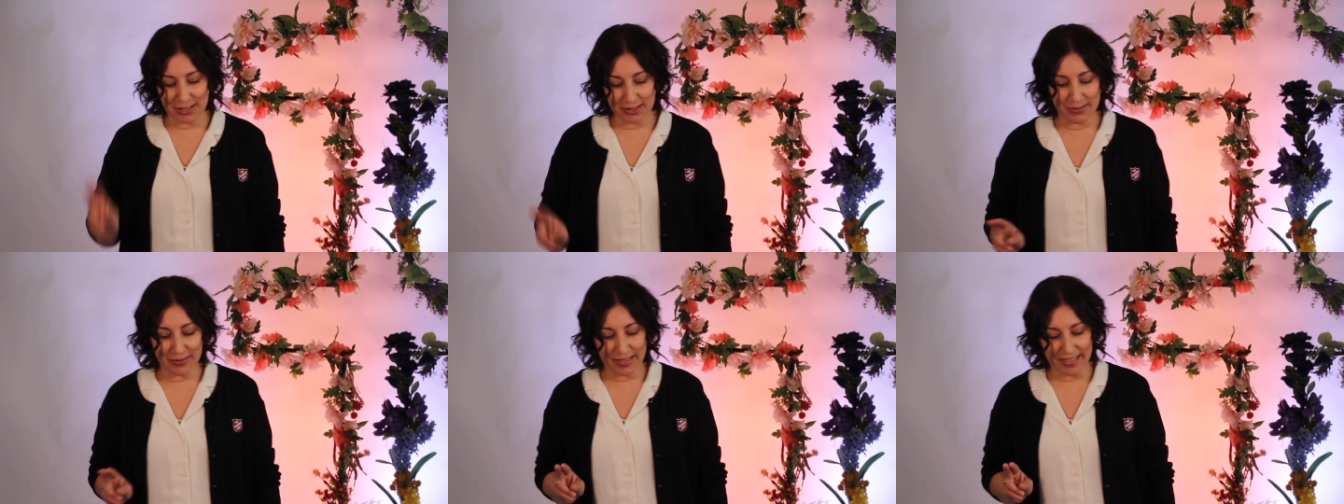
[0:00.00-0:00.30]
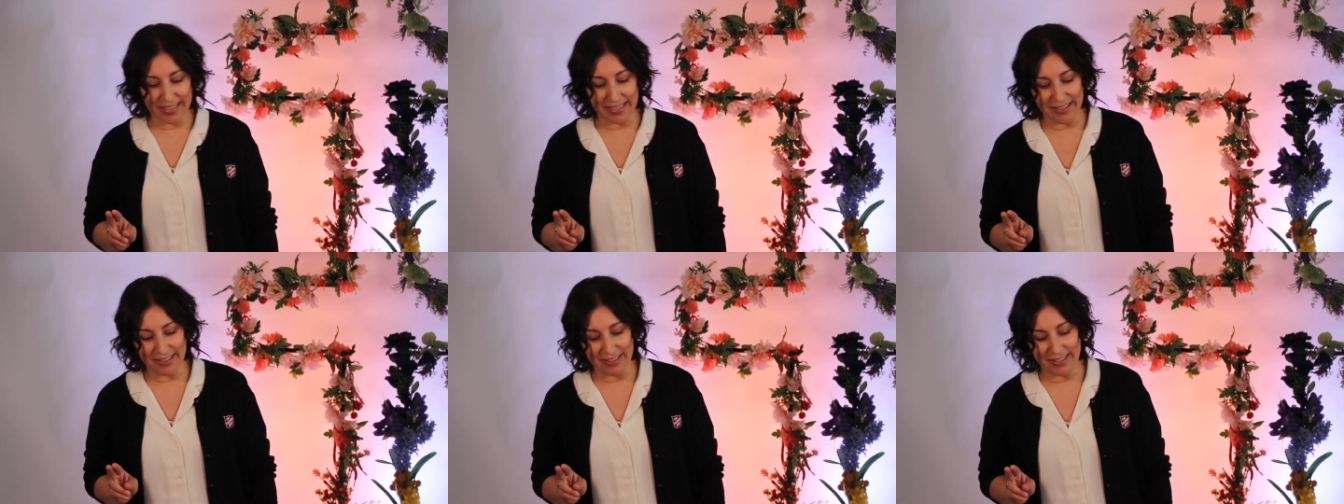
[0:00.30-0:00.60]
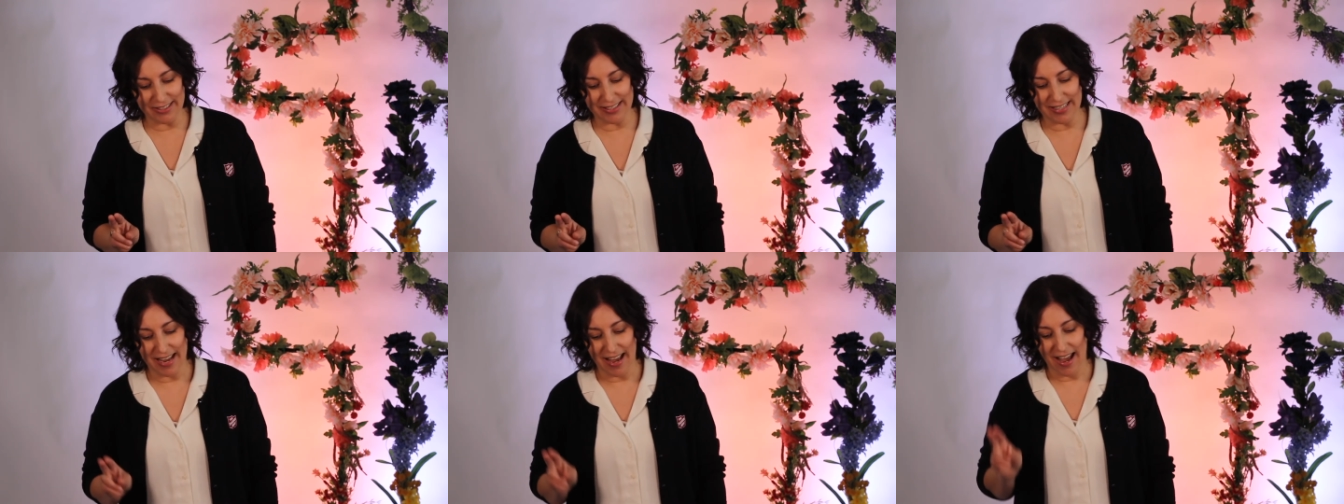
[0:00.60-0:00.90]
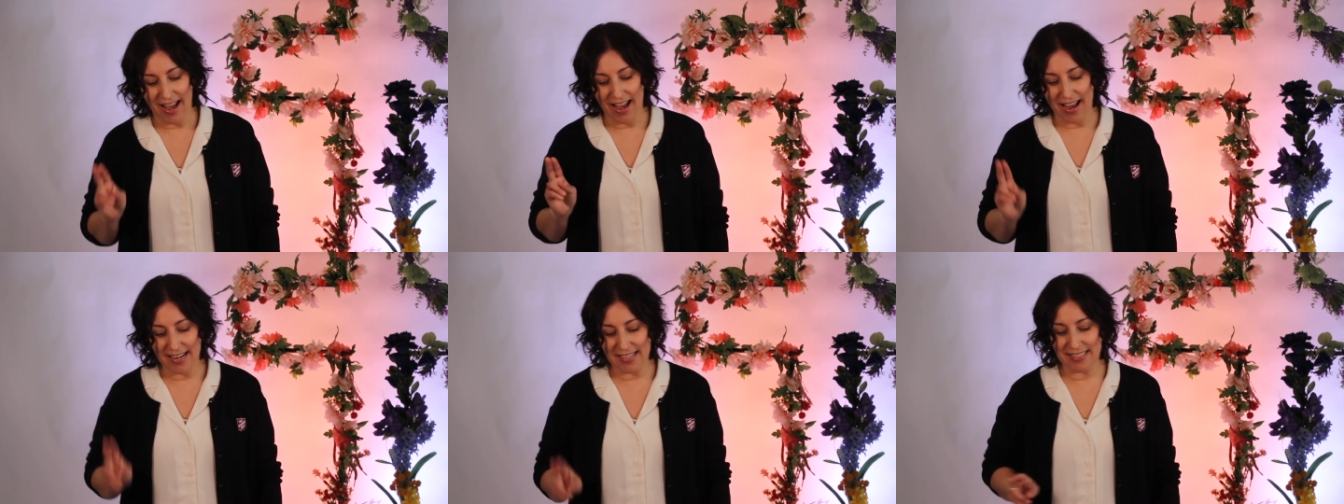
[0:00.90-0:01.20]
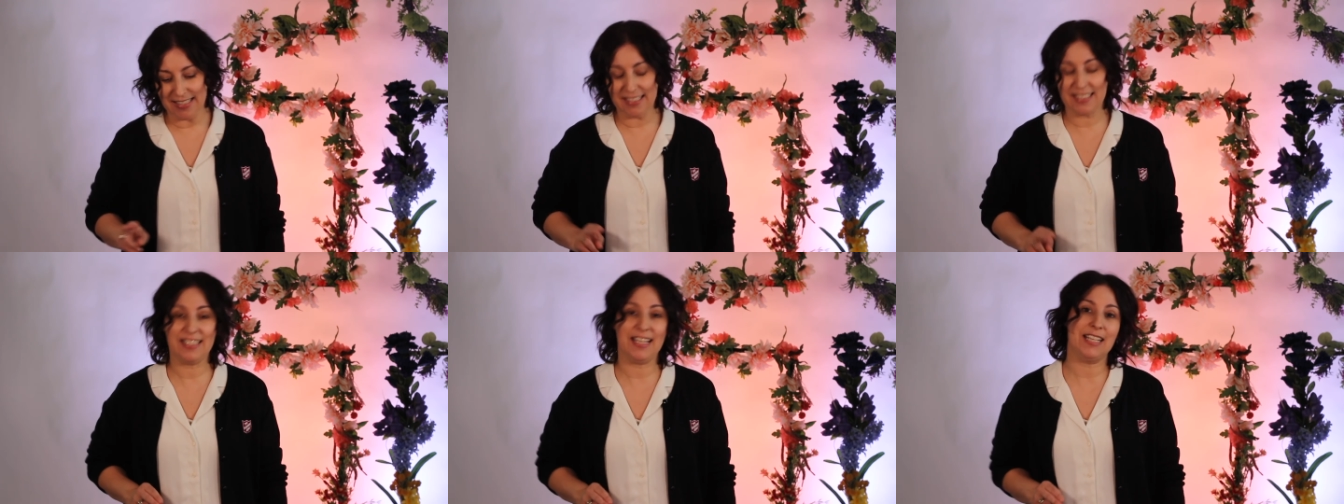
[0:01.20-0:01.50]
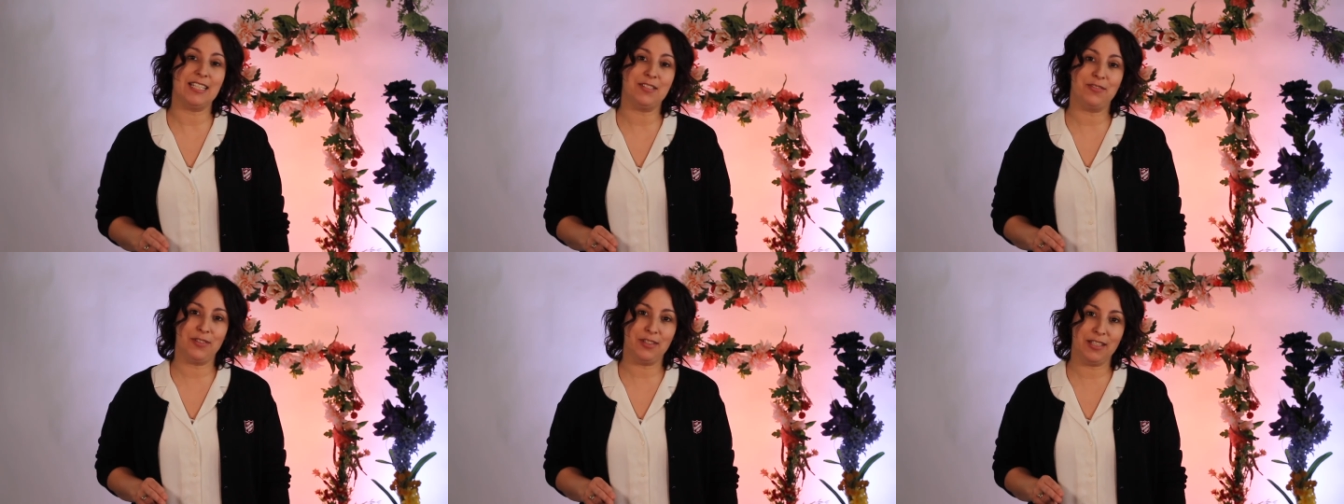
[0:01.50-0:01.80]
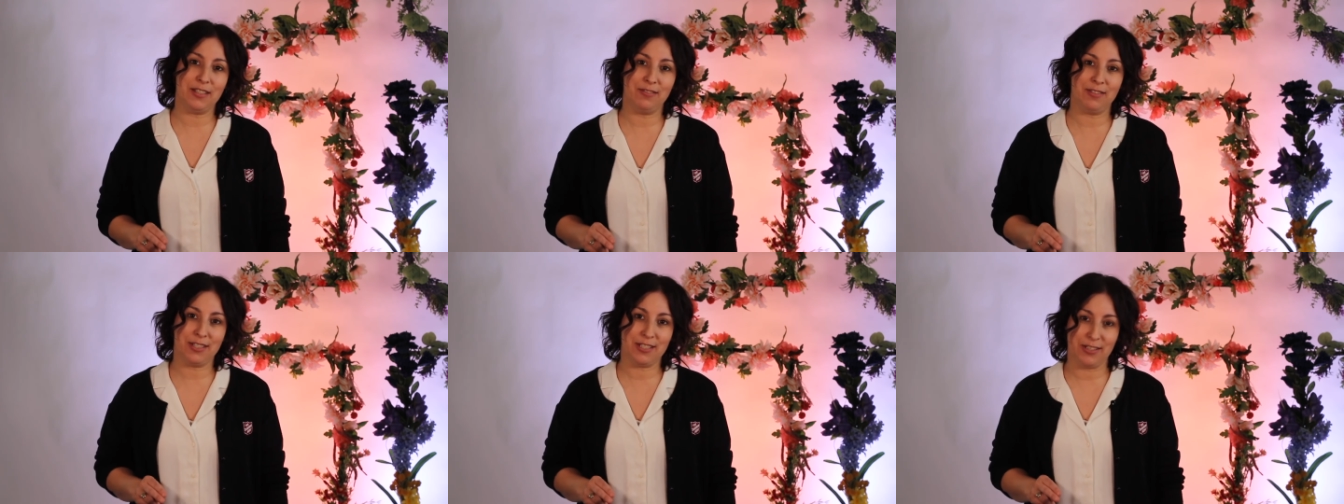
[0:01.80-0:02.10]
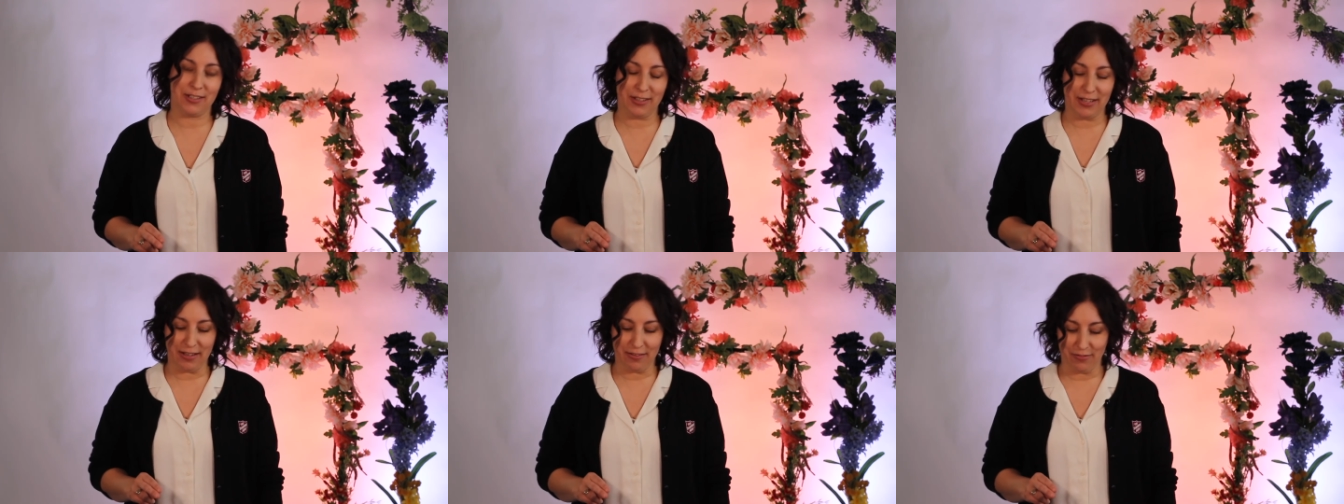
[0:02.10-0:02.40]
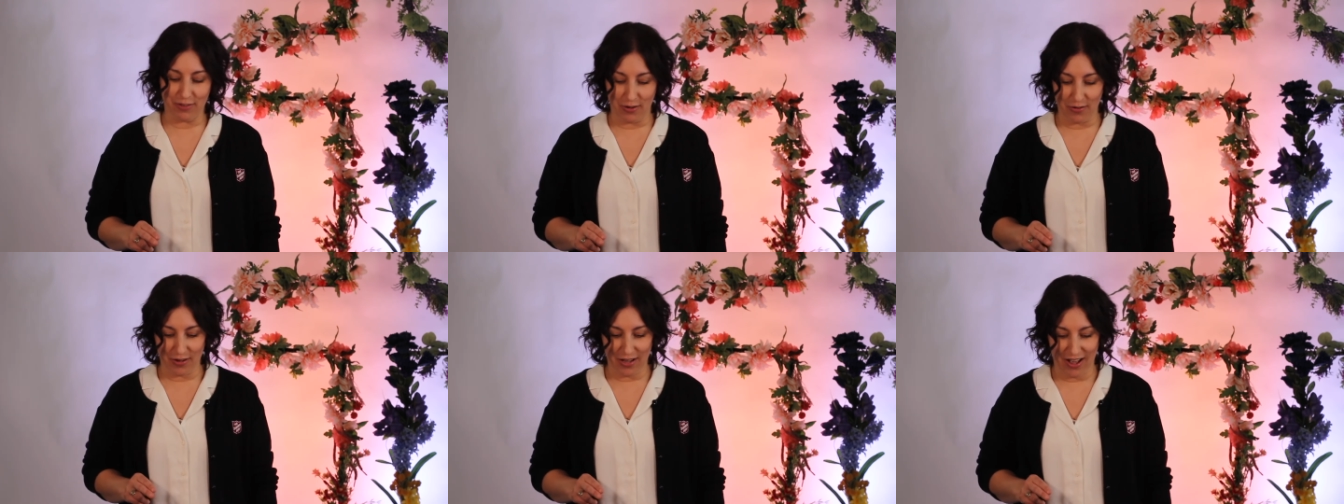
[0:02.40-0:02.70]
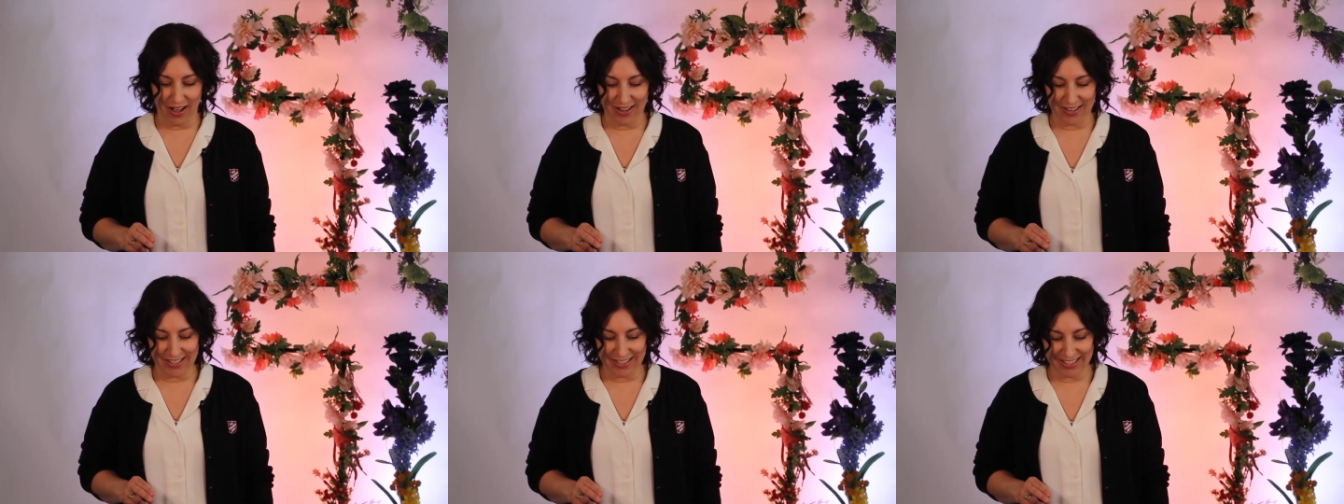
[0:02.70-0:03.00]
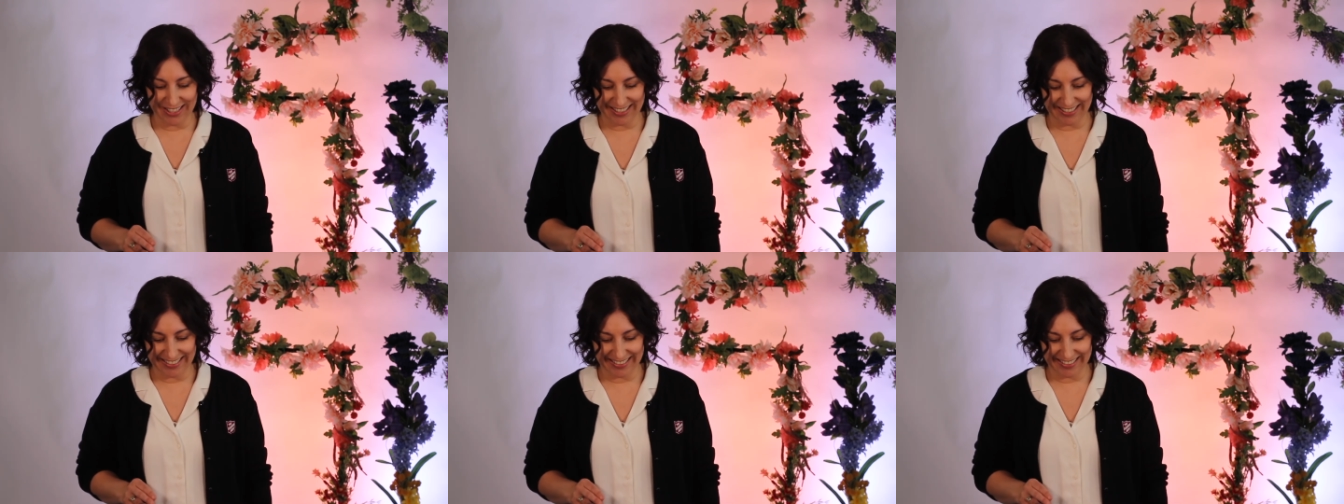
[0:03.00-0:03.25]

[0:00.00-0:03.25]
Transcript: Two years unsuccessfully returning phone calls,